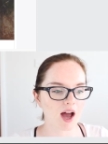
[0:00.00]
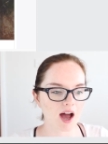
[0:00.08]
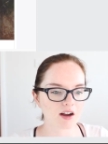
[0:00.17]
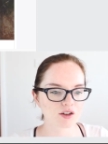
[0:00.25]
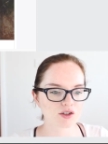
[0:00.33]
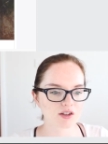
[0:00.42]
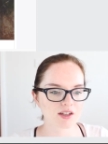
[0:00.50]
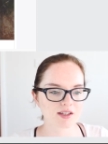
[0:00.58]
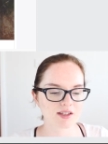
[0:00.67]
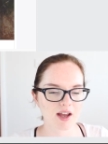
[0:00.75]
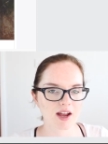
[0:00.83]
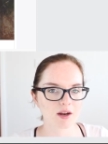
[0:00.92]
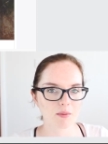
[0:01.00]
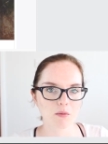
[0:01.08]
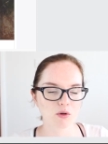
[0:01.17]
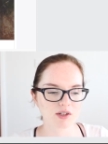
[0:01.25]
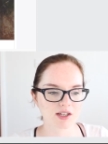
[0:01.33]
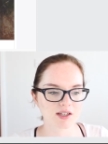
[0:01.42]
actually say in a bit
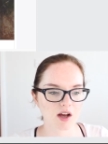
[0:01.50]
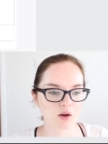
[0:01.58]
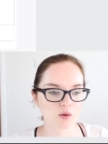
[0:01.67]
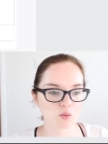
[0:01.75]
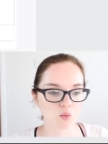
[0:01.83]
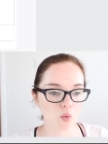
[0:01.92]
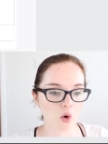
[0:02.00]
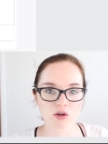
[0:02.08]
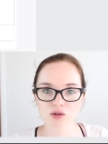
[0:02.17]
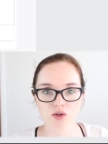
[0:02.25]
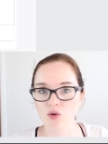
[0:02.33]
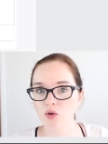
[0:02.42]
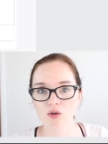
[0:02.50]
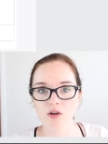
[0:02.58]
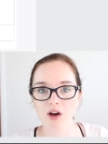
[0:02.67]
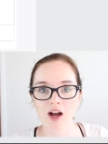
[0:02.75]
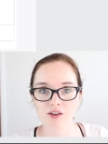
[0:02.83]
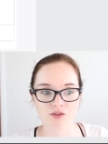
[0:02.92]
more detail what your
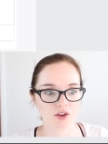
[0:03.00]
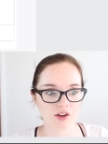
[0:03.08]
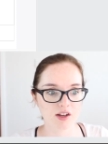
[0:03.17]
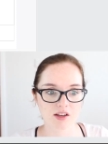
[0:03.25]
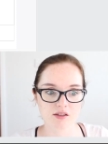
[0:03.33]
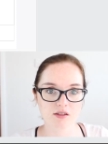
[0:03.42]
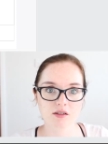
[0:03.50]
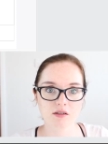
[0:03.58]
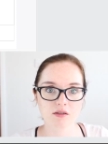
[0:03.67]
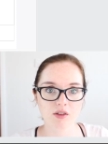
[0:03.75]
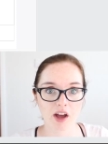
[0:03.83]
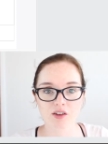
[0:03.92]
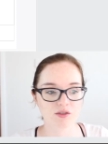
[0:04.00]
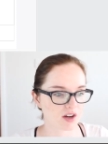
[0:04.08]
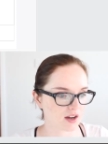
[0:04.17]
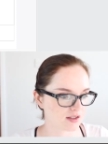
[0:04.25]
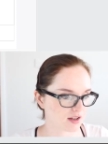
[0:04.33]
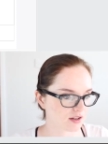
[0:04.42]
advert is
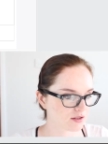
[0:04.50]
advertising.